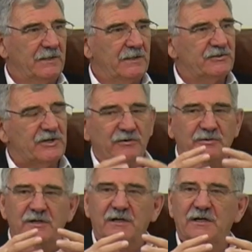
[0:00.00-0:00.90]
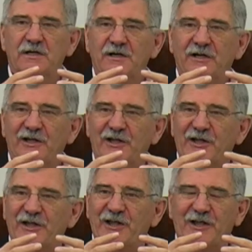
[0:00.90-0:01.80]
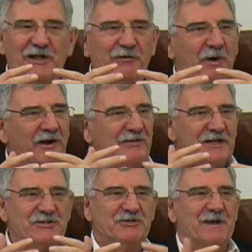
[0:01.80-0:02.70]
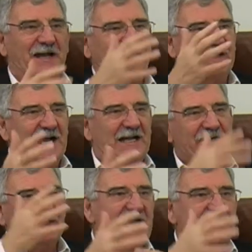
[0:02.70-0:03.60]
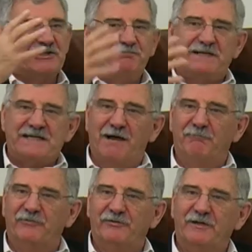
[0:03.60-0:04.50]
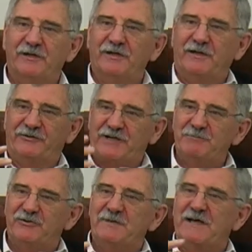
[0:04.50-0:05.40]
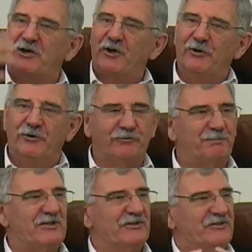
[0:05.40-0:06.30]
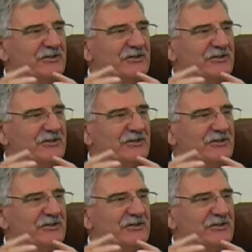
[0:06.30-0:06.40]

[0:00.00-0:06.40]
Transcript: So one of the issues about litigation seems to me occurs because the